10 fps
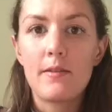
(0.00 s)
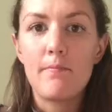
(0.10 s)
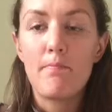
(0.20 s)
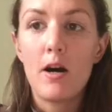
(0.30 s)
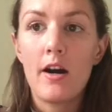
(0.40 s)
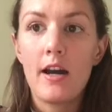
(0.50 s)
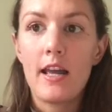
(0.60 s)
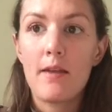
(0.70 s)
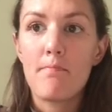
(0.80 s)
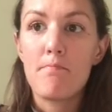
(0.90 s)

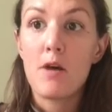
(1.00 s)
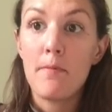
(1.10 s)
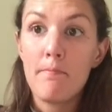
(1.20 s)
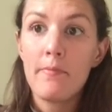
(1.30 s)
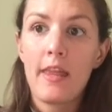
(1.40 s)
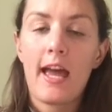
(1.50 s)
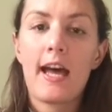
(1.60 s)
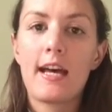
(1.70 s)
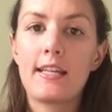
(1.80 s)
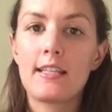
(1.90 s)
My mum
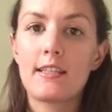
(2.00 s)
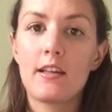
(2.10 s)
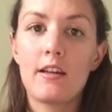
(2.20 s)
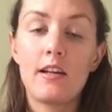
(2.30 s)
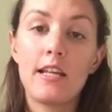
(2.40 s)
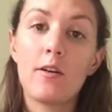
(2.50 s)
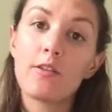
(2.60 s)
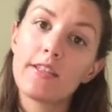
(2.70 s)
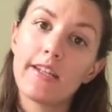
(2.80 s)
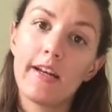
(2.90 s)
has
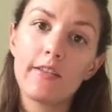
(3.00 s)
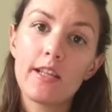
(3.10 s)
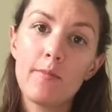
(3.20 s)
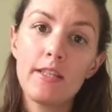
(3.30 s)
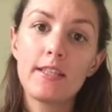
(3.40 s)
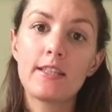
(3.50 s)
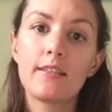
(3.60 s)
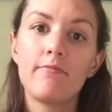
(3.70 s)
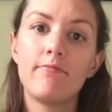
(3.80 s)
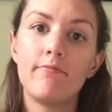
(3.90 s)
early-onset
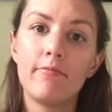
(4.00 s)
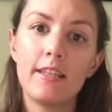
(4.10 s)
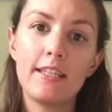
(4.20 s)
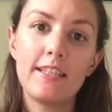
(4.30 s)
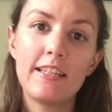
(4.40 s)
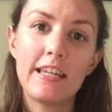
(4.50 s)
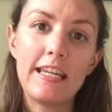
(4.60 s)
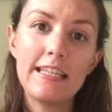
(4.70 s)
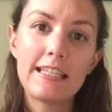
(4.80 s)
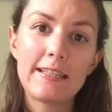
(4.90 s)
Alzheimer's. This is
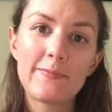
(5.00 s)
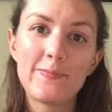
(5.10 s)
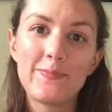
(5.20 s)
Denise.